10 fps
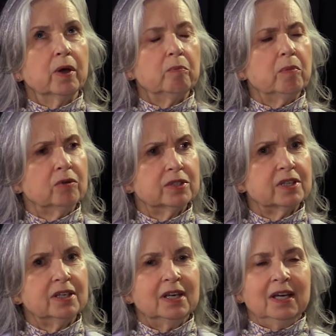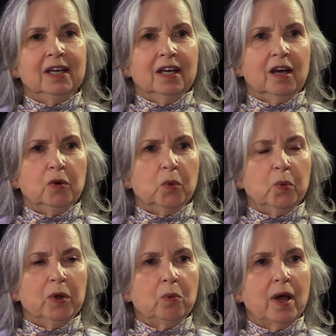Mostly,
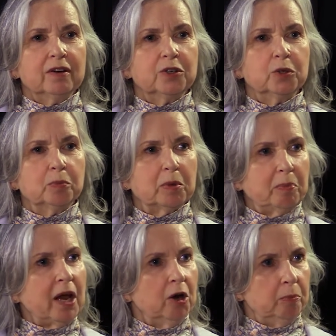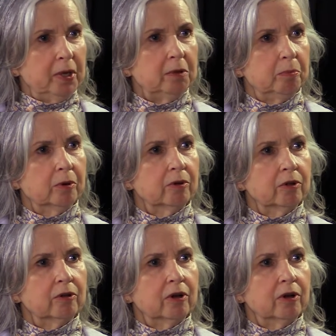we want to prepare people.